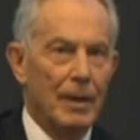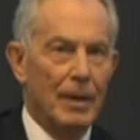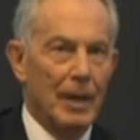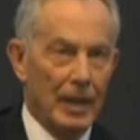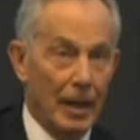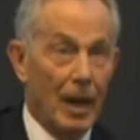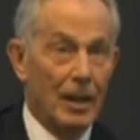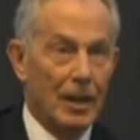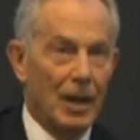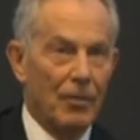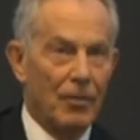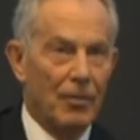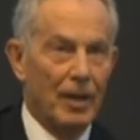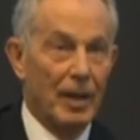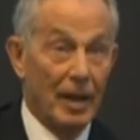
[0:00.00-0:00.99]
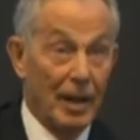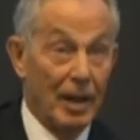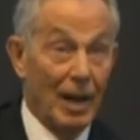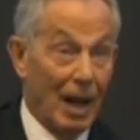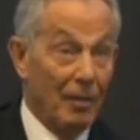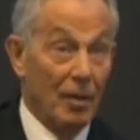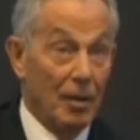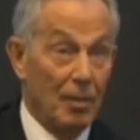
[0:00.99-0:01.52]
in our country and in
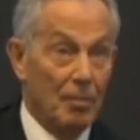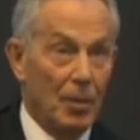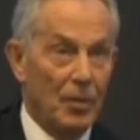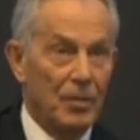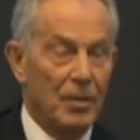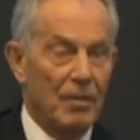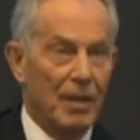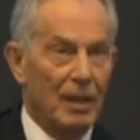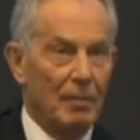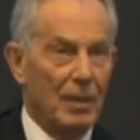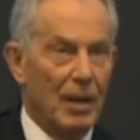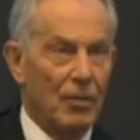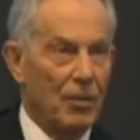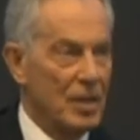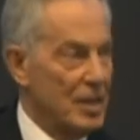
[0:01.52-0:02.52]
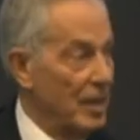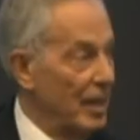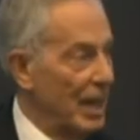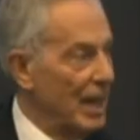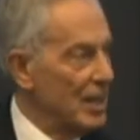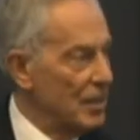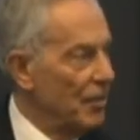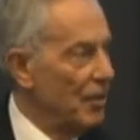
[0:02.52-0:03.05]
other modern developed countries in the
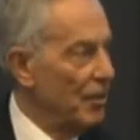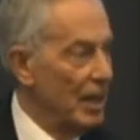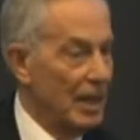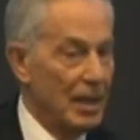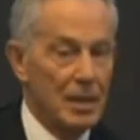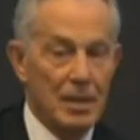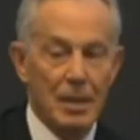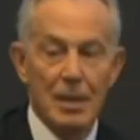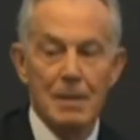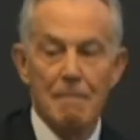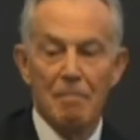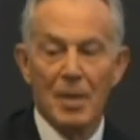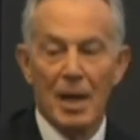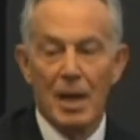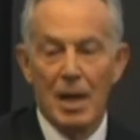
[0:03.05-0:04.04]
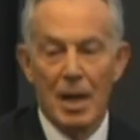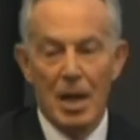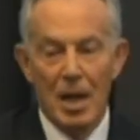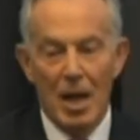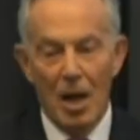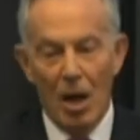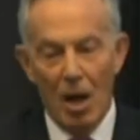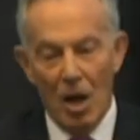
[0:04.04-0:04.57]
next few years?
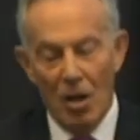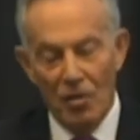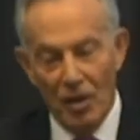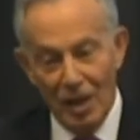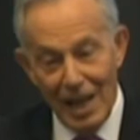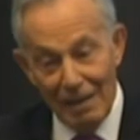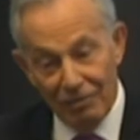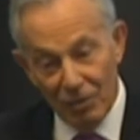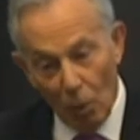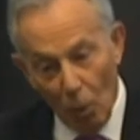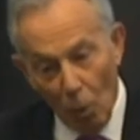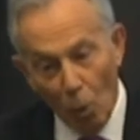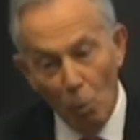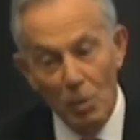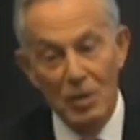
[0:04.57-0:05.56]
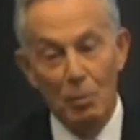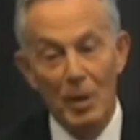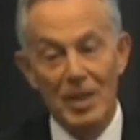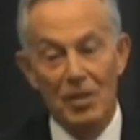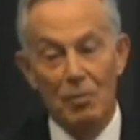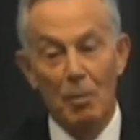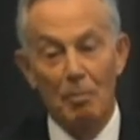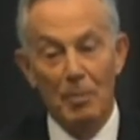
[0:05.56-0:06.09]
The left always
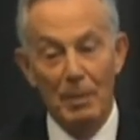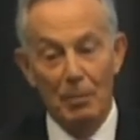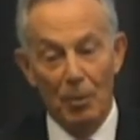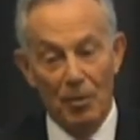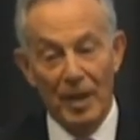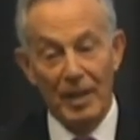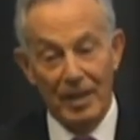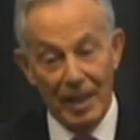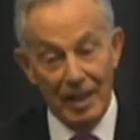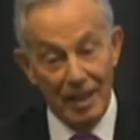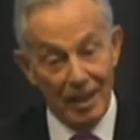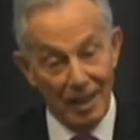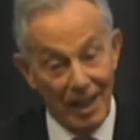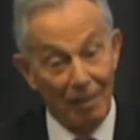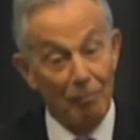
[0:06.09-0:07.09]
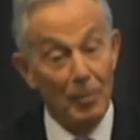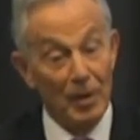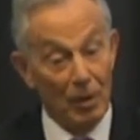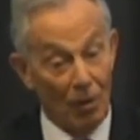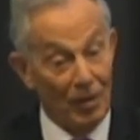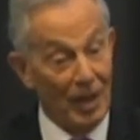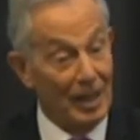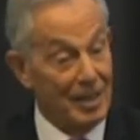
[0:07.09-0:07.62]
wins when people think they need a government
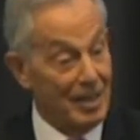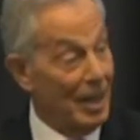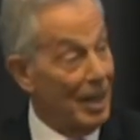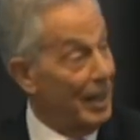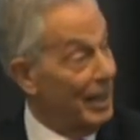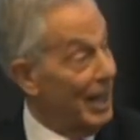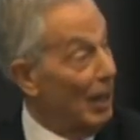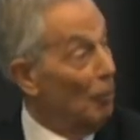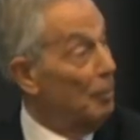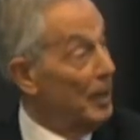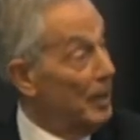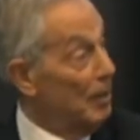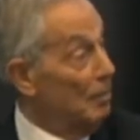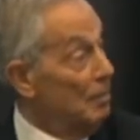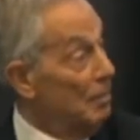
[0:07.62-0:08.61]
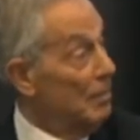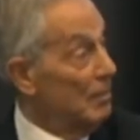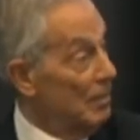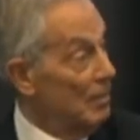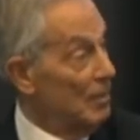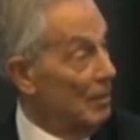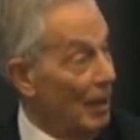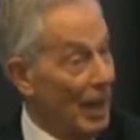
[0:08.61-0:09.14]
on their side helping them,
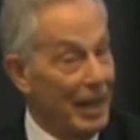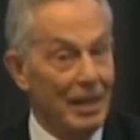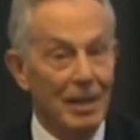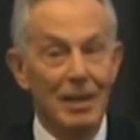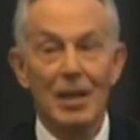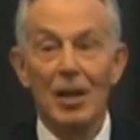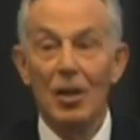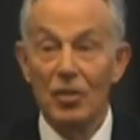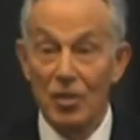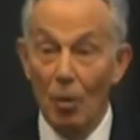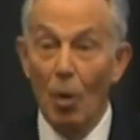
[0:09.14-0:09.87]
right? So